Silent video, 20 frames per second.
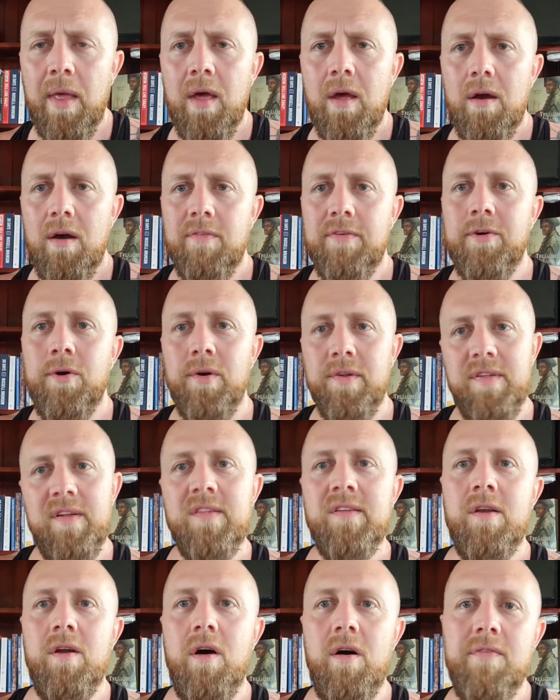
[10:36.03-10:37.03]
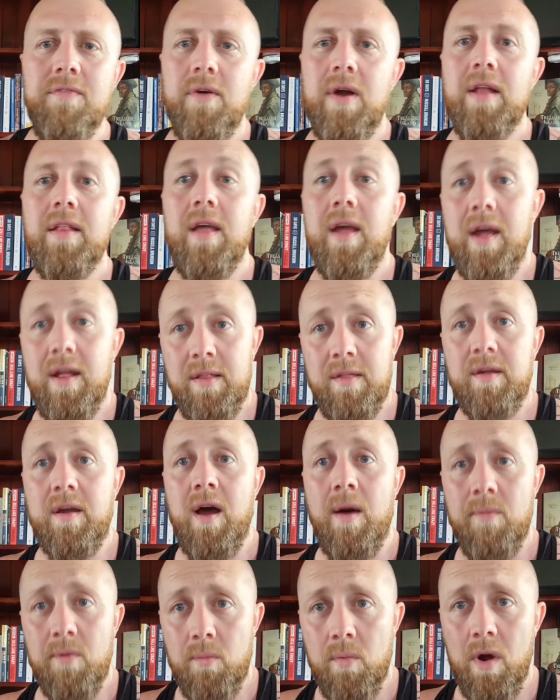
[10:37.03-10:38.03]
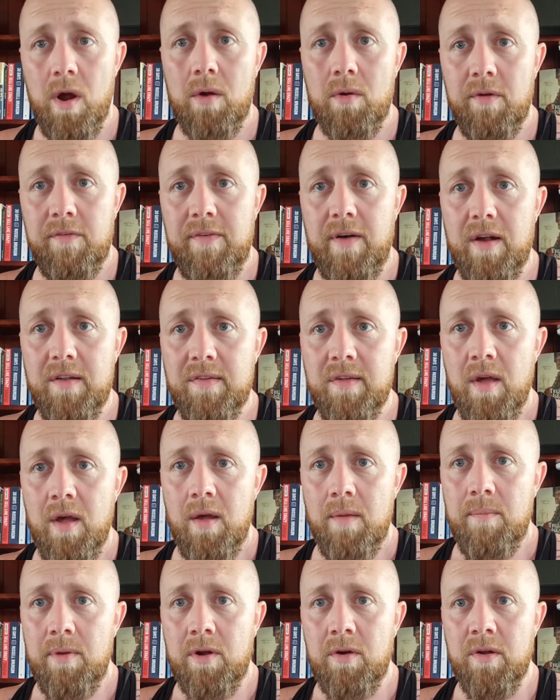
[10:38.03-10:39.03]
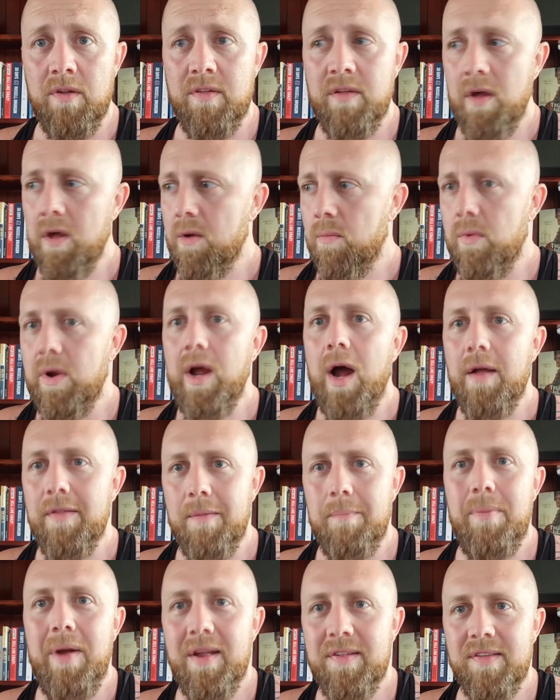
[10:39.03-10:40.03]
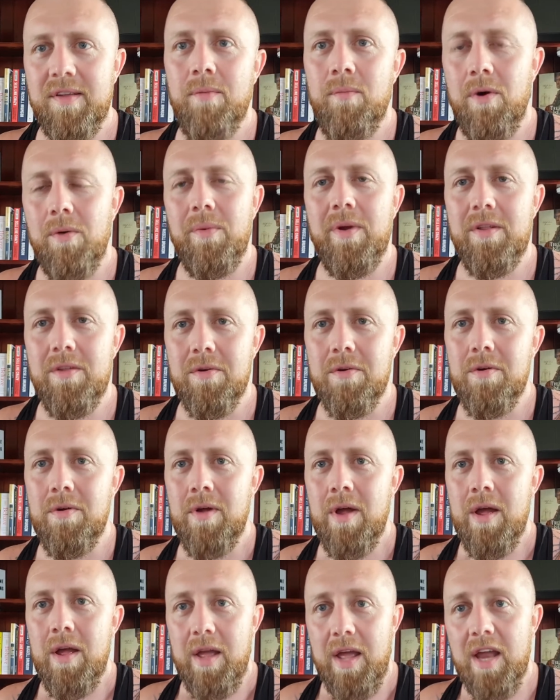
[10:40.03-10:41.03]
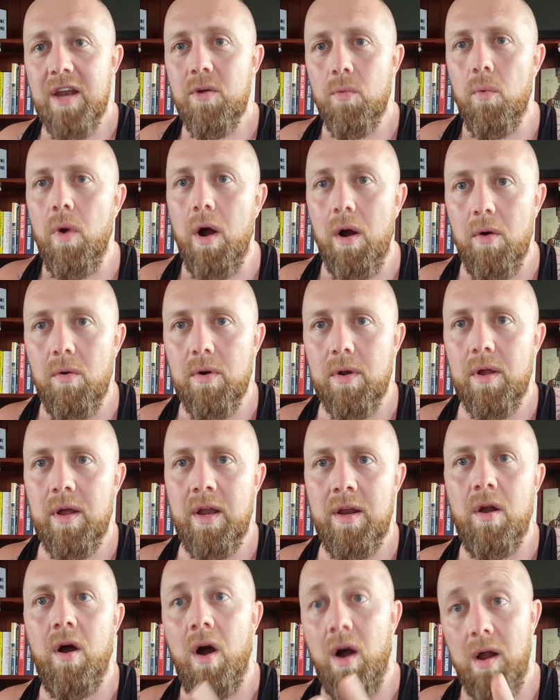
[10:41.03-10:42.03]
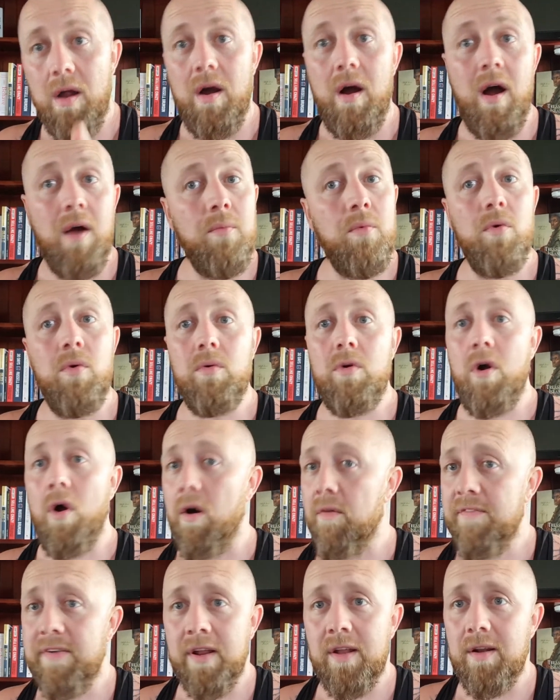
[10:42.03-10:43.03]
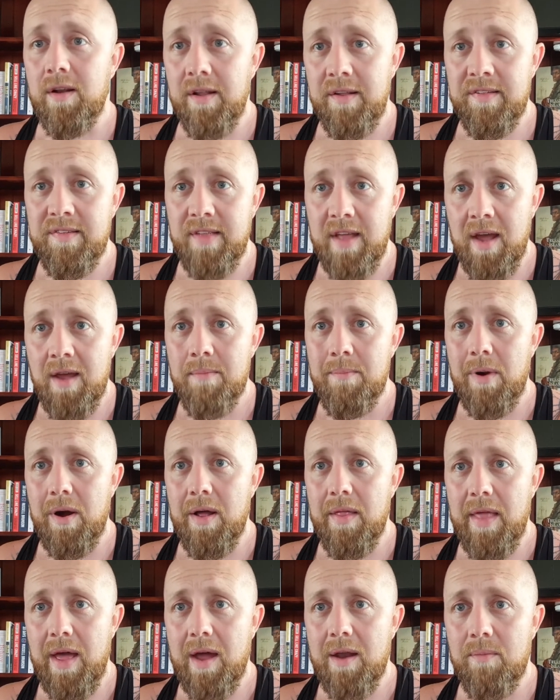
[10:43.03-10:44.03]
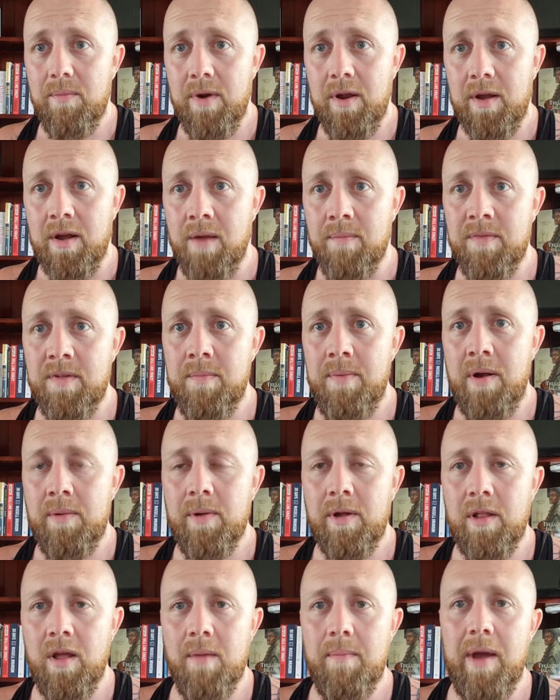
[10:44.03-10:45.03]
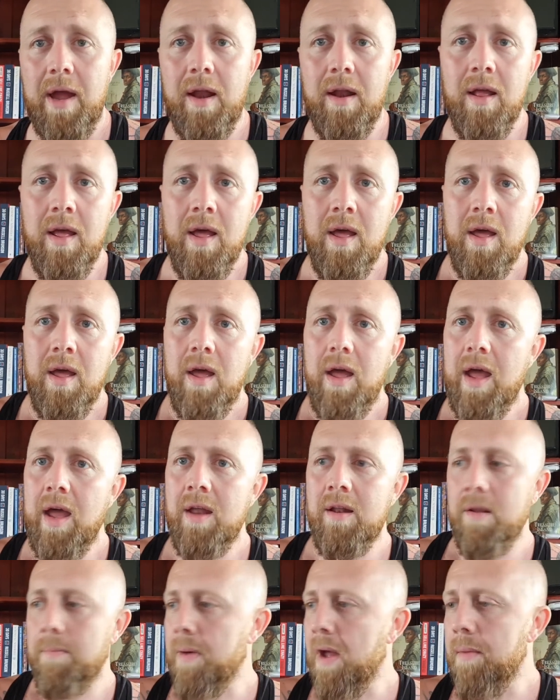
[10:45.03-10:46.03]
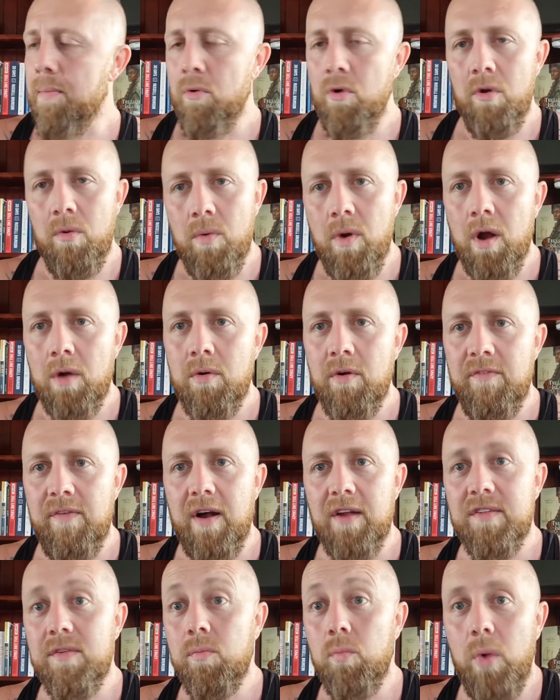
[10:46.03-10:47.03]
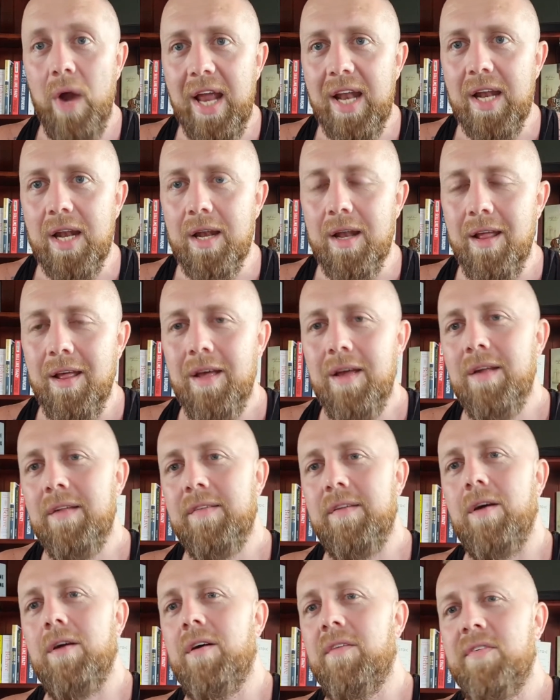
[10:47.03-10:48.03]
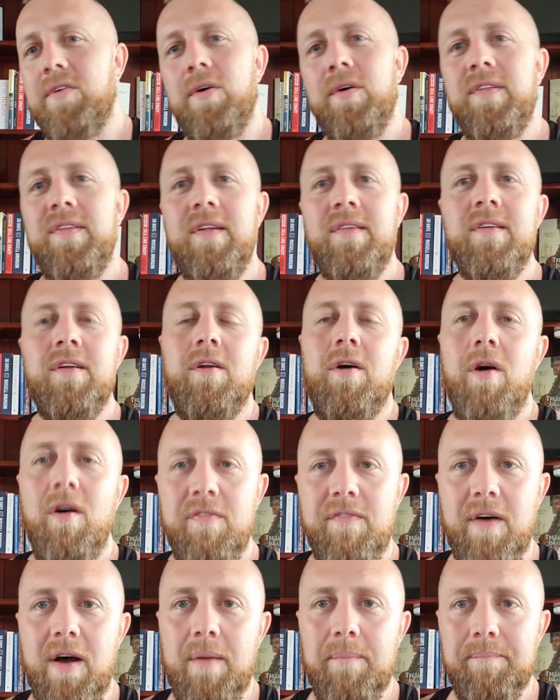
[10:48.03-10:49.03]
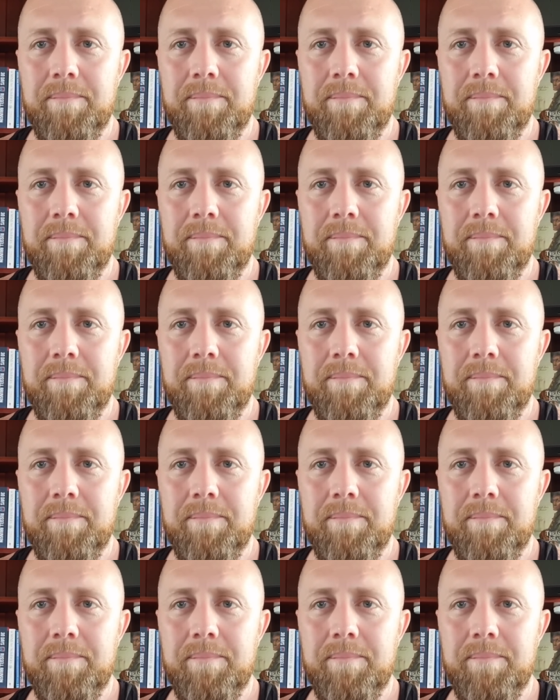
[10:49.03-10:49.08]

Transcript: Of course there's an offer at the end to come and work with us, because we are the best at what we do in the world, and I will confidently stand by that when it comes to public domain, and the people who work with us win. So of course there's an offer,